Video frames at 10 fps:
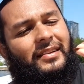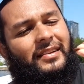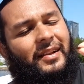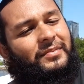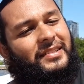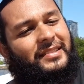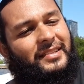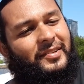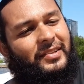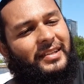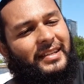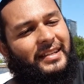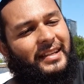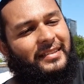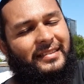And I'm just still
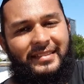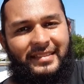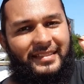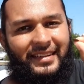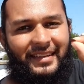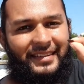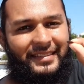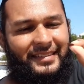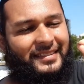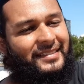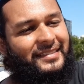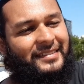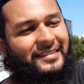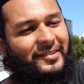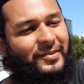looking at this, like, this is
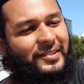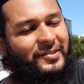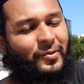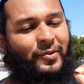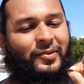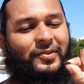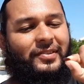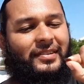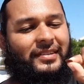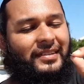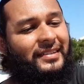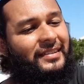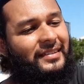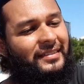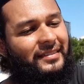so historical, like,